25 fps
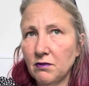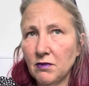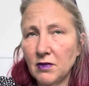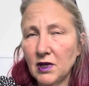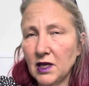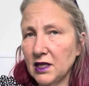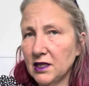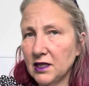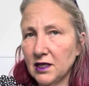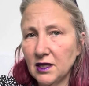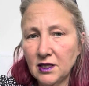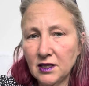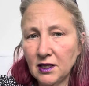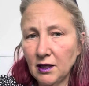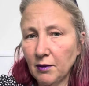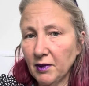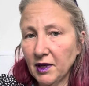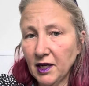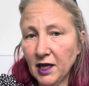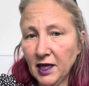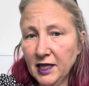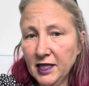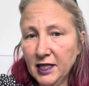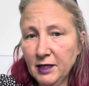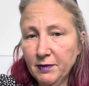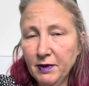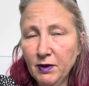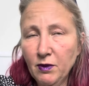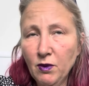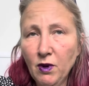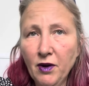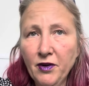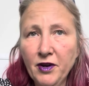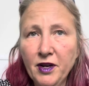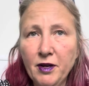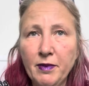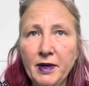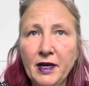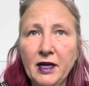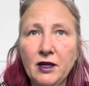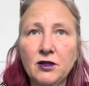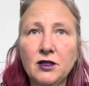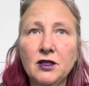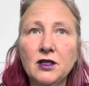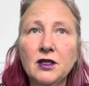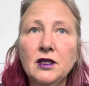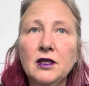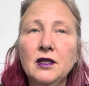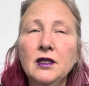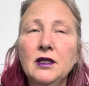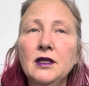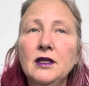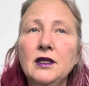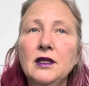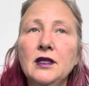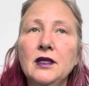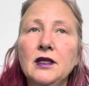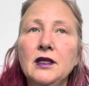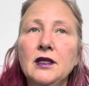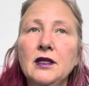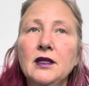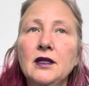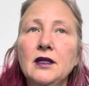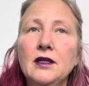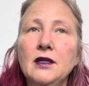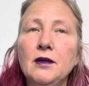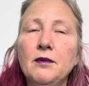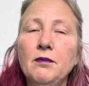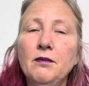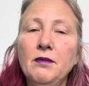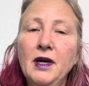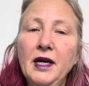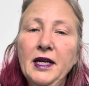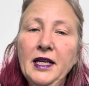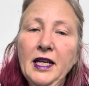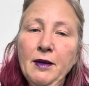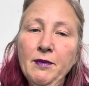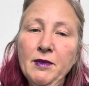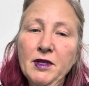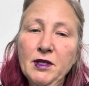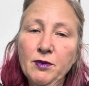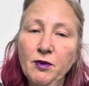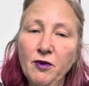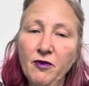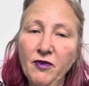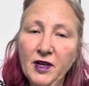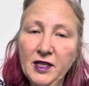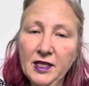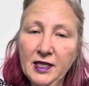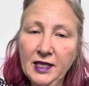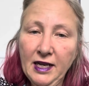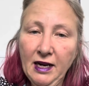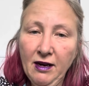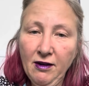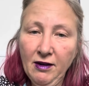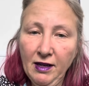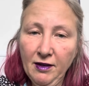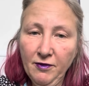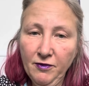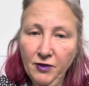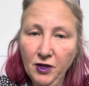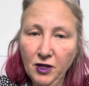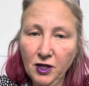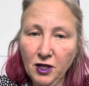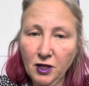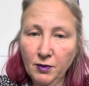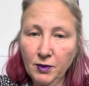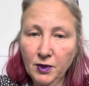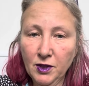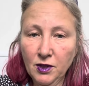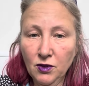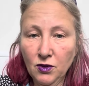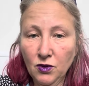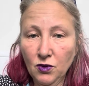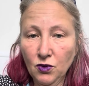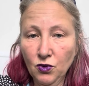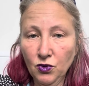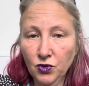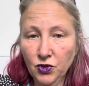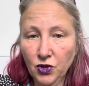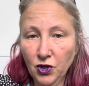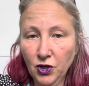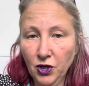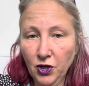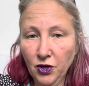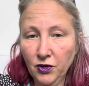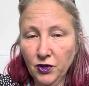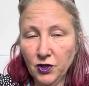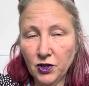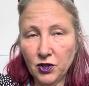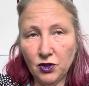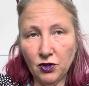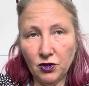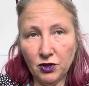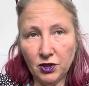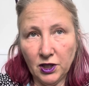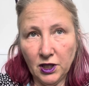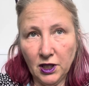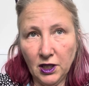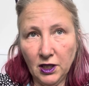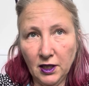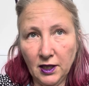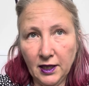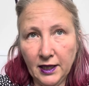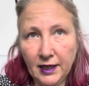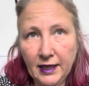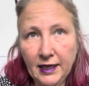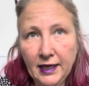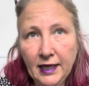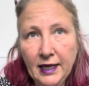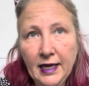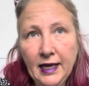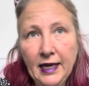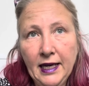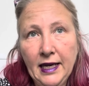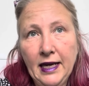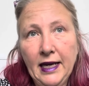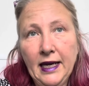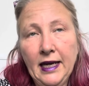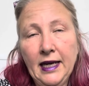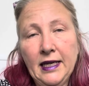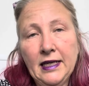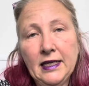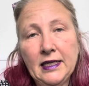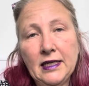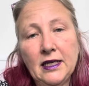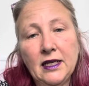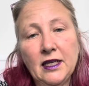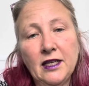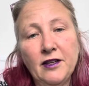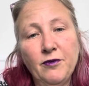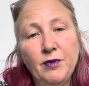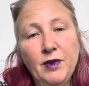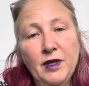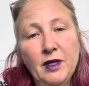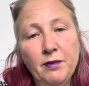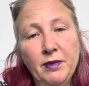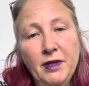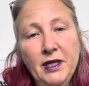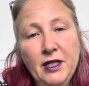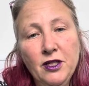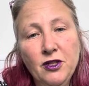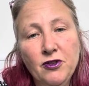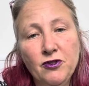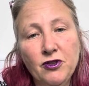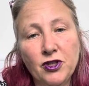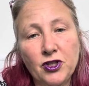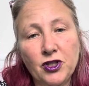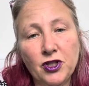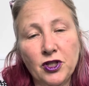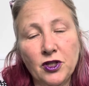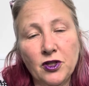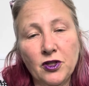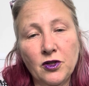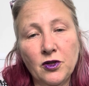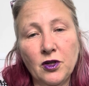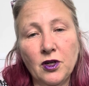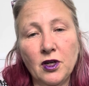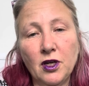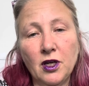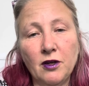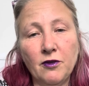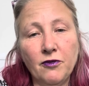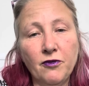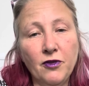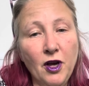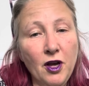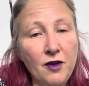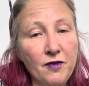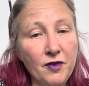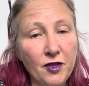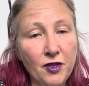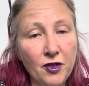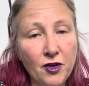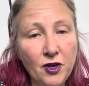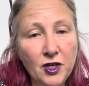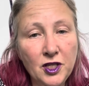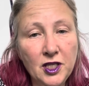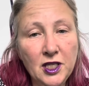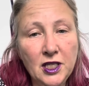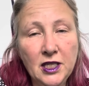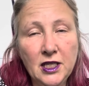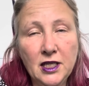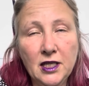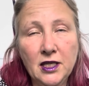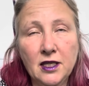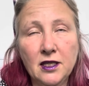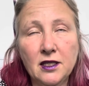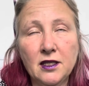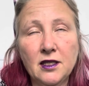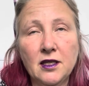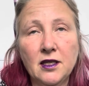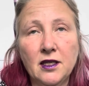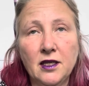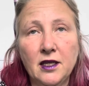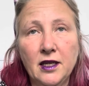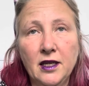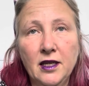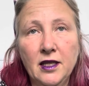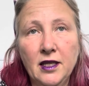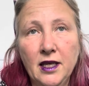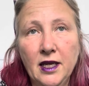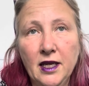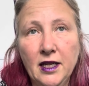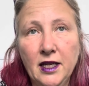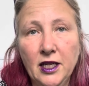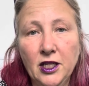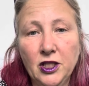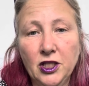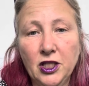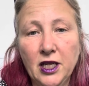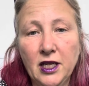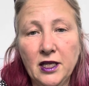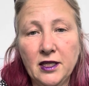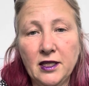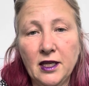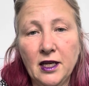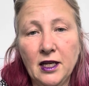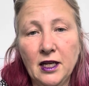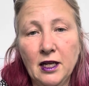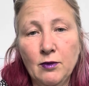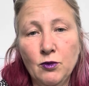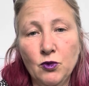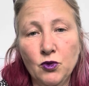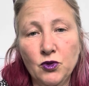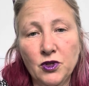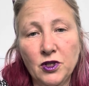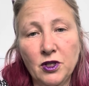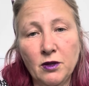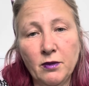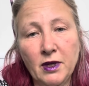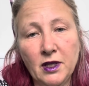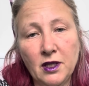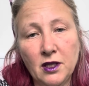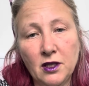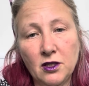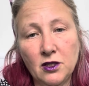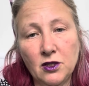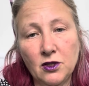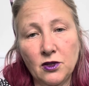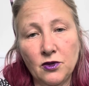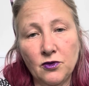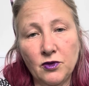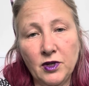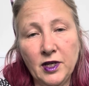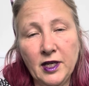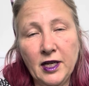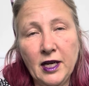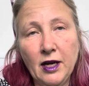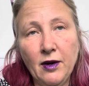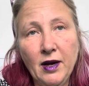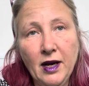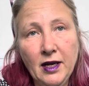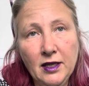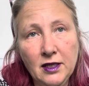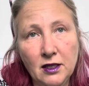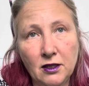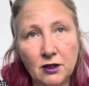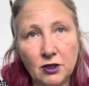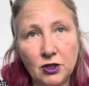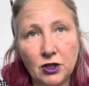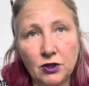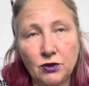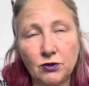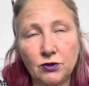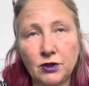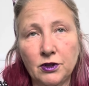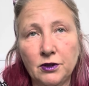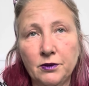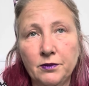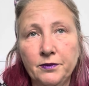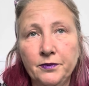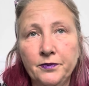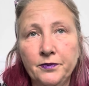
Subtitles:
Is this something I need to be worried about? My name is Professor Caroline Fertelman, also known as Dr. Carly, and I've been a paediatrician for over 30 years in the NHS, and I'm also the mother to three now adult children.